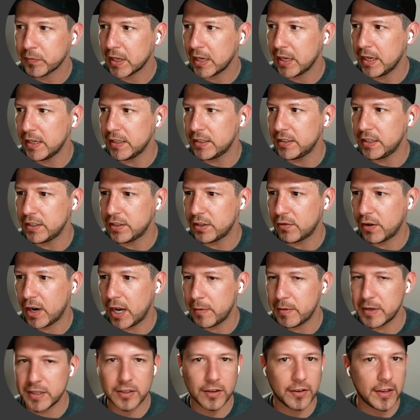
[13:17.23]
is
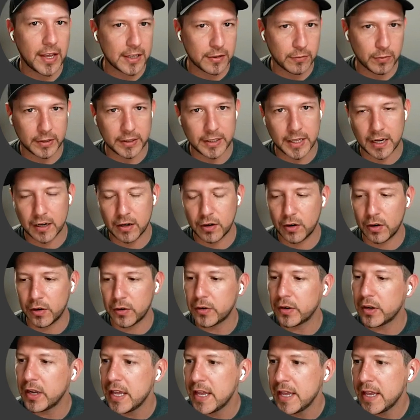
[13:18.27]
describing. So that's what that
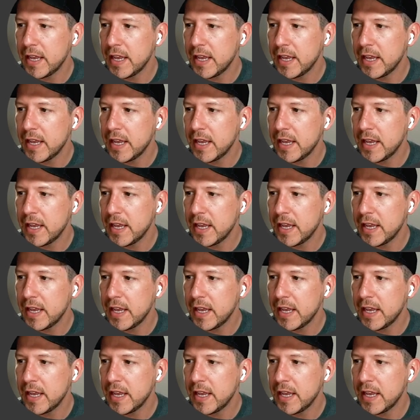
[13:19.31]
code